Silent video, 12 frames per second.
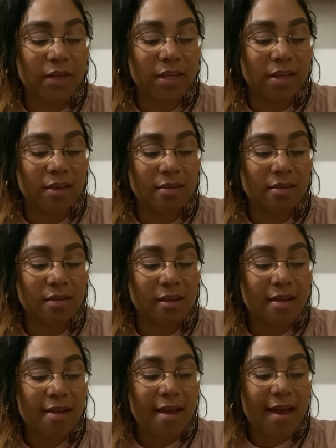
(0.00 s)
here,
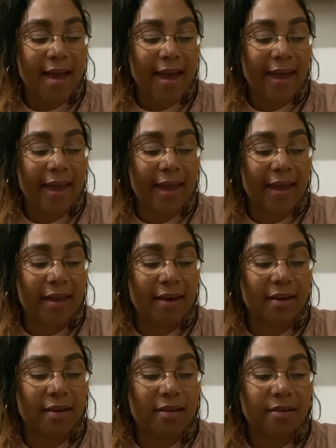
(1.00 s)

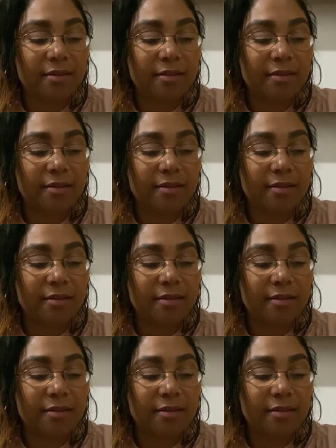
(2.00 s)
and